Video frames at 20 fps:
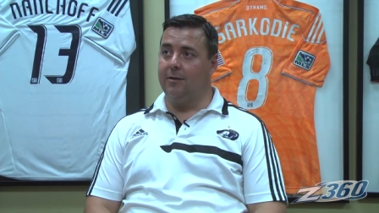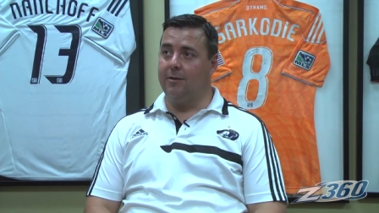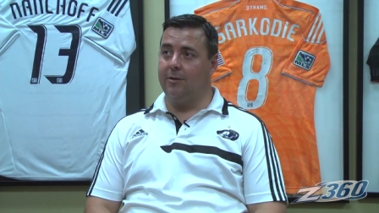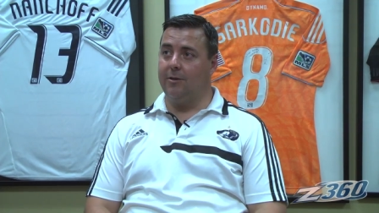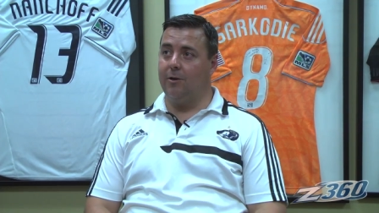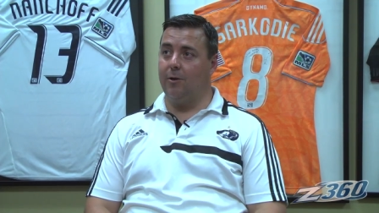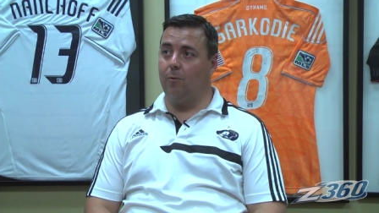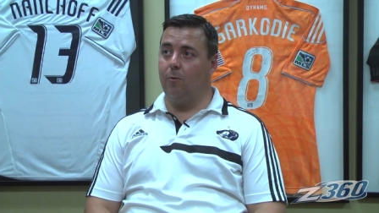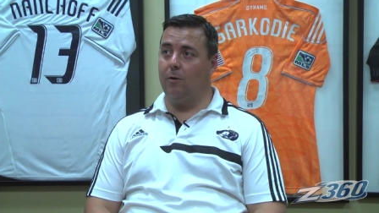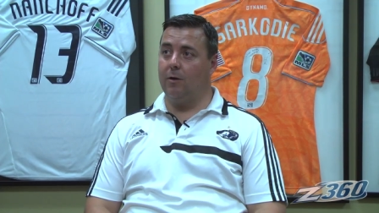you
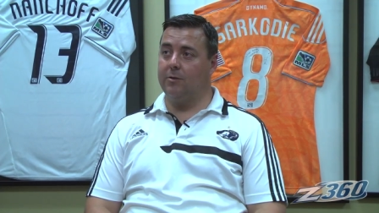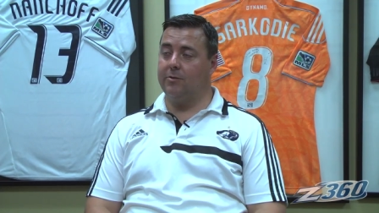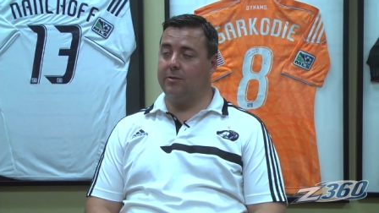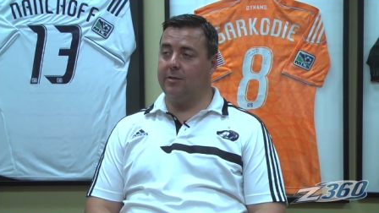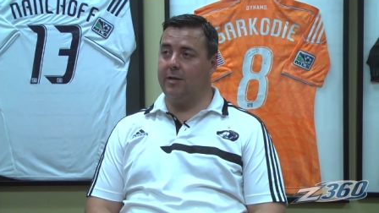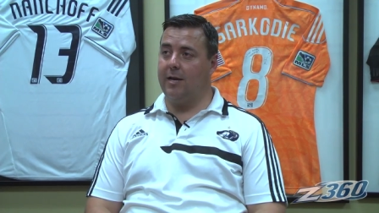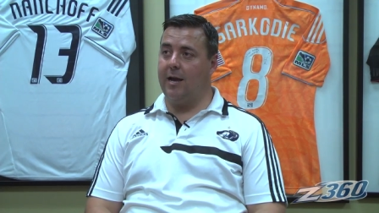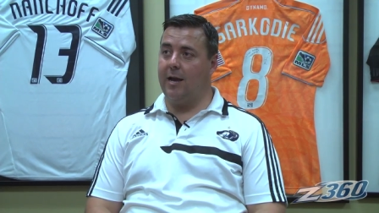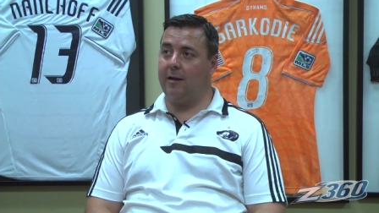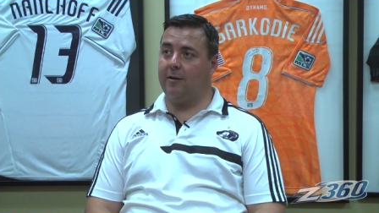know, want to
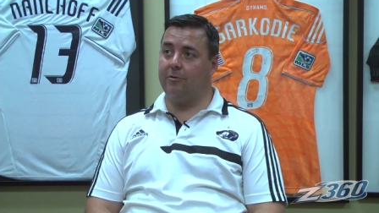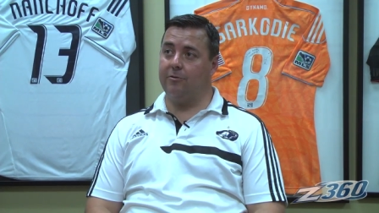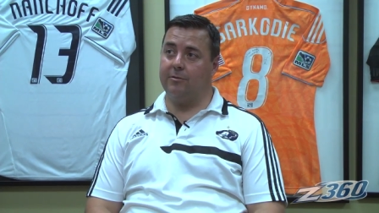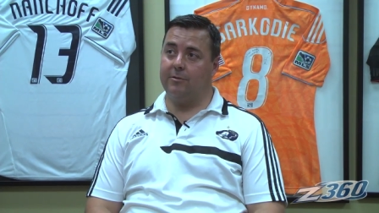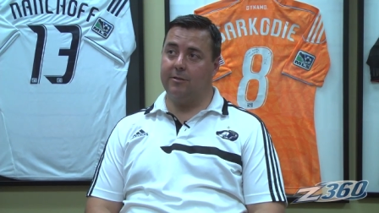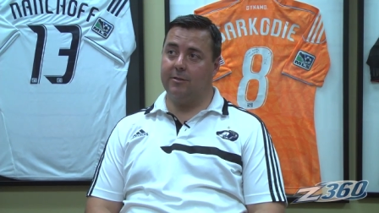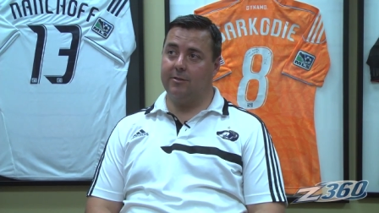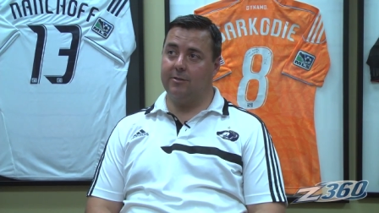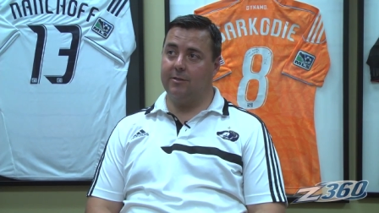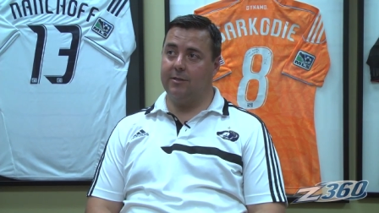see Akron
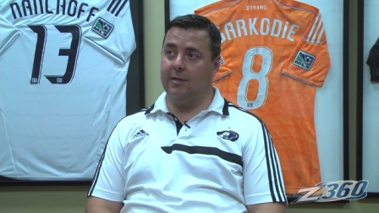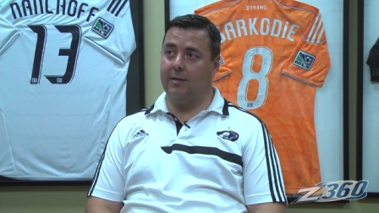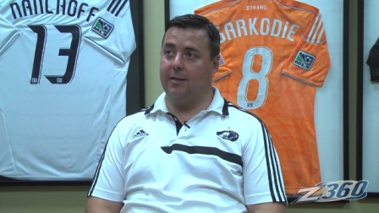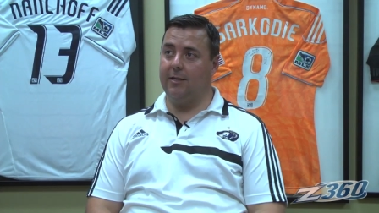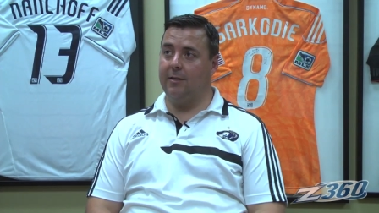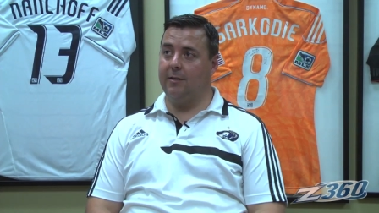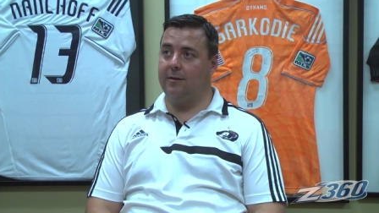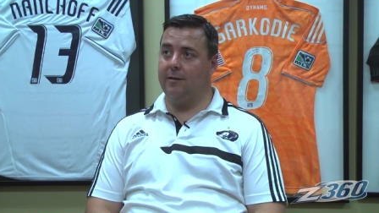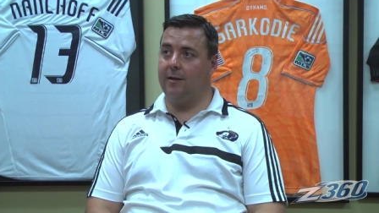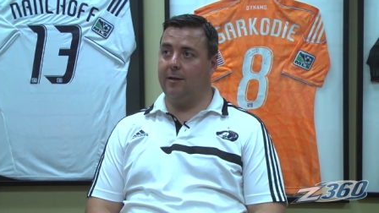
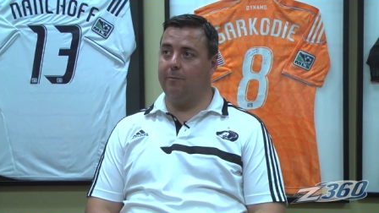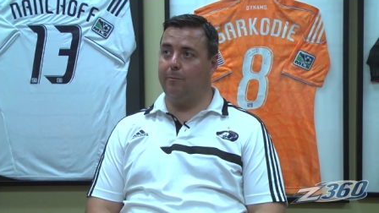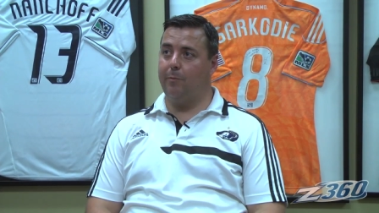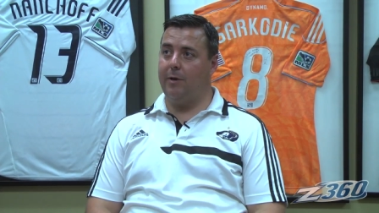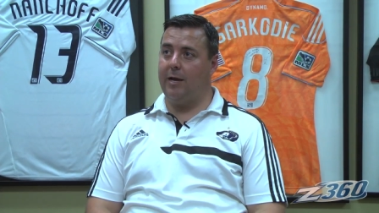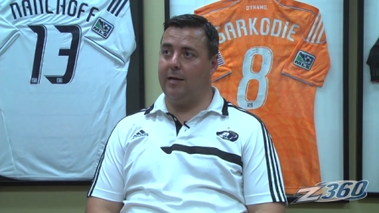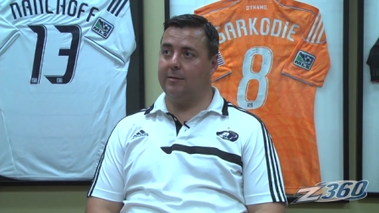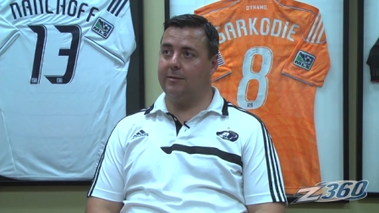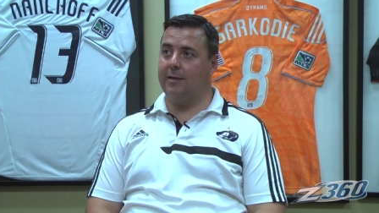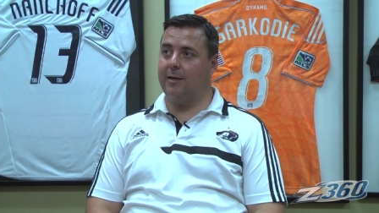succeed and
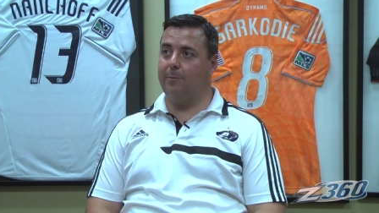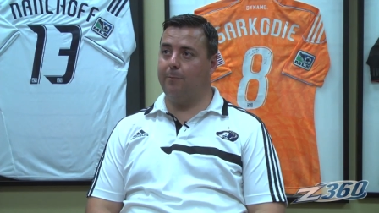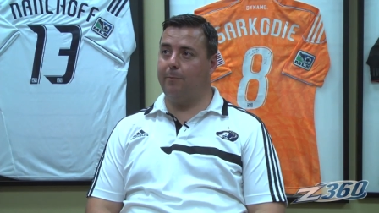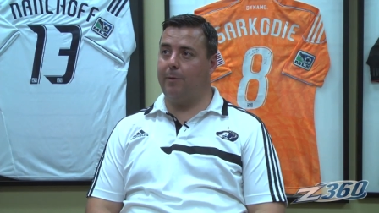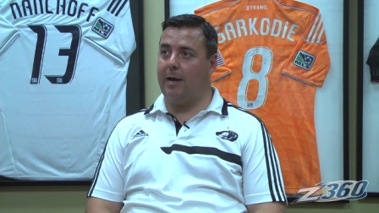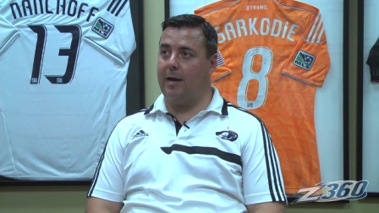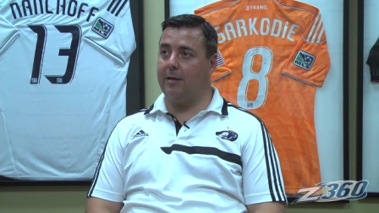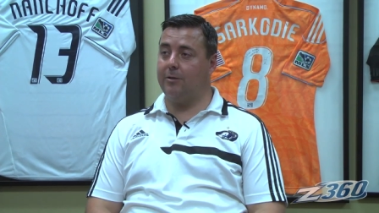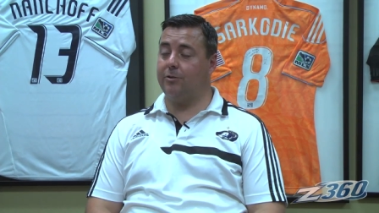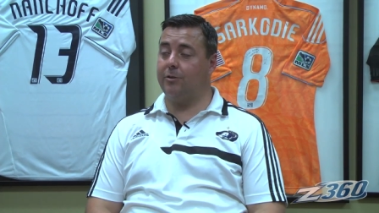pass that
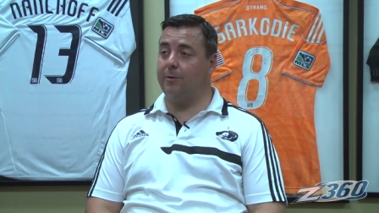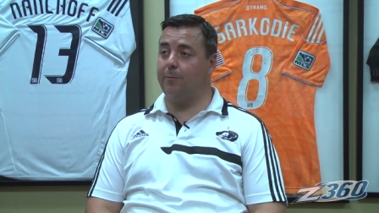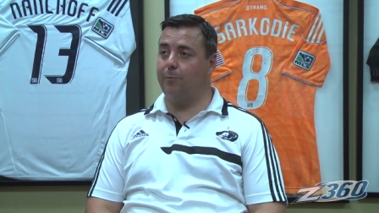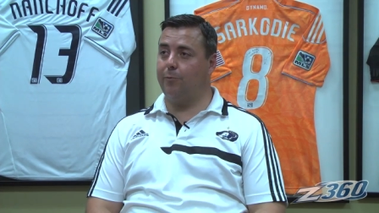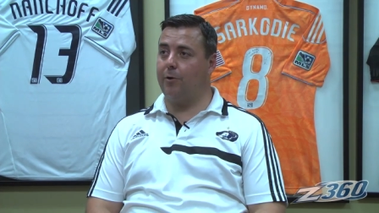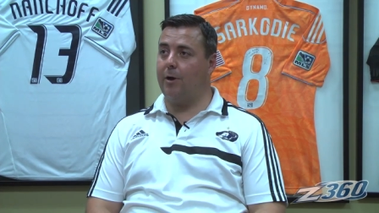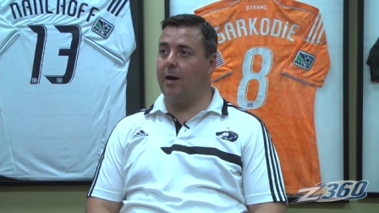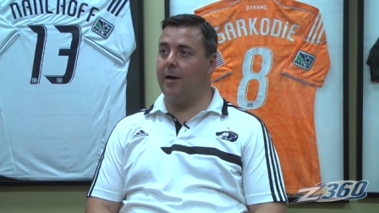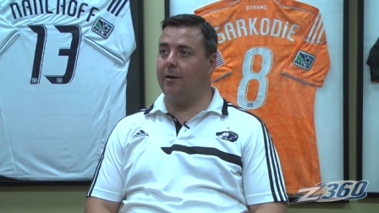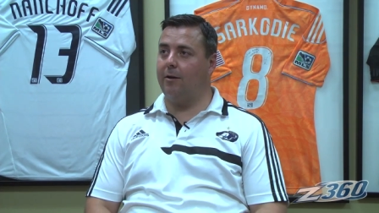passion and
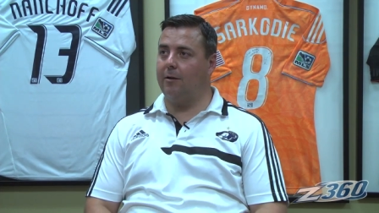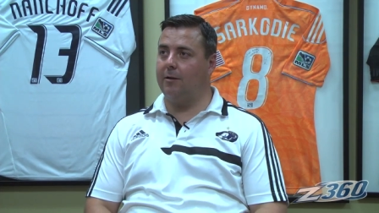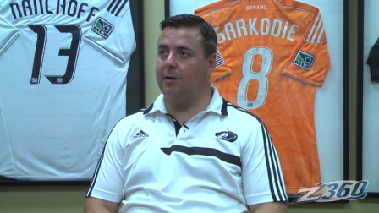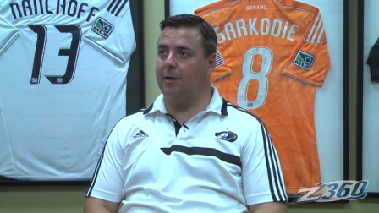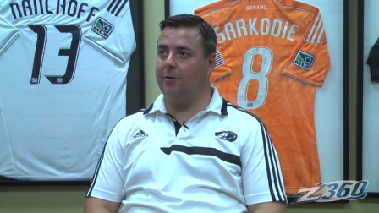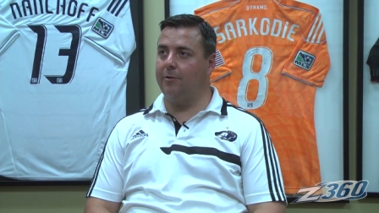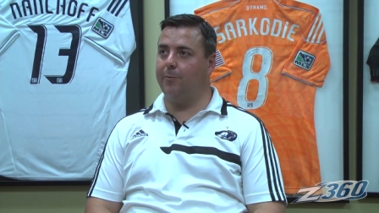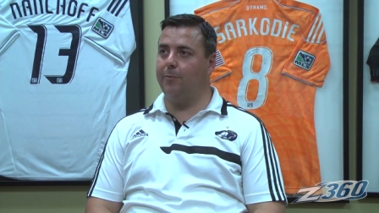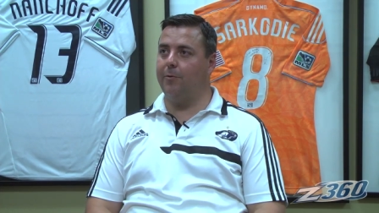pride on to other